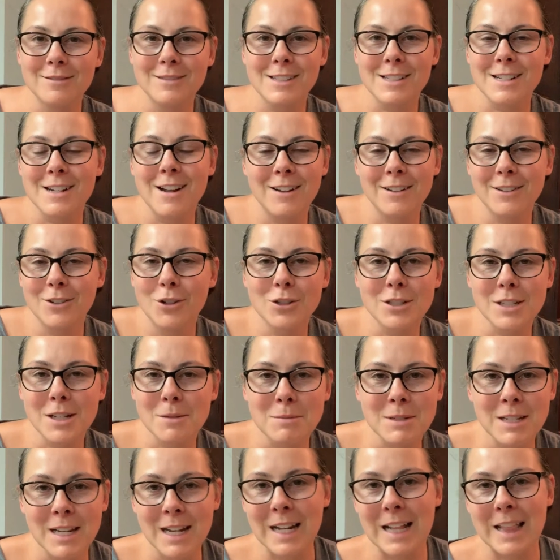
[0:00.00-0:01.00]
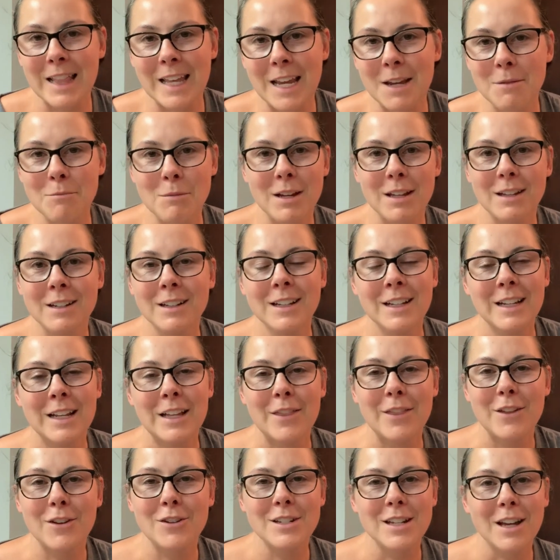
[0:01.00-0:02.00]
It's not hooked up to anything, but
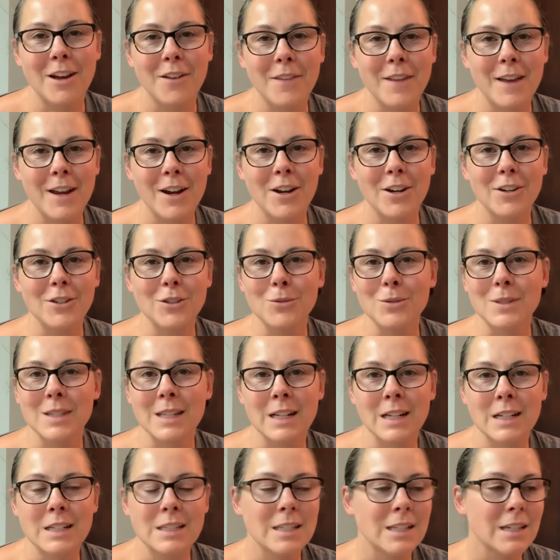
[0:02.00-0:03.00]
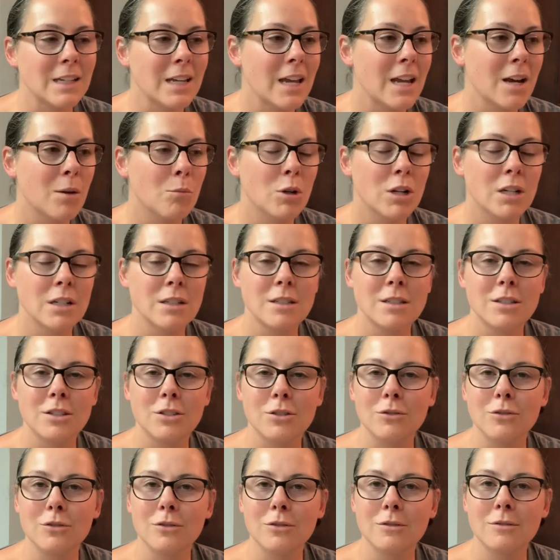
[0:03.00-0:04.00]
they're down there using it as a camera
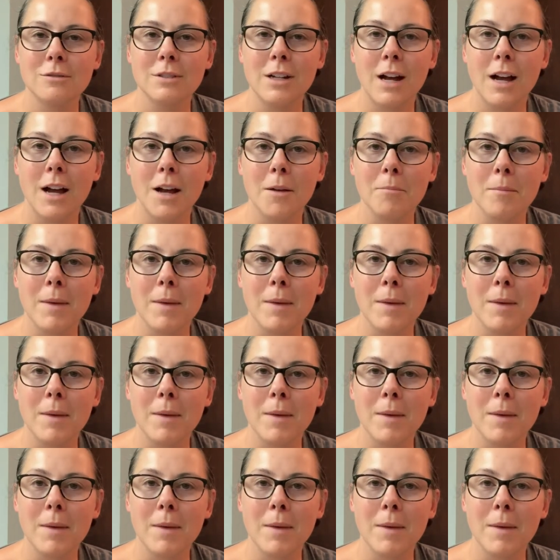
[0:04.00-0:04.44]
to uh,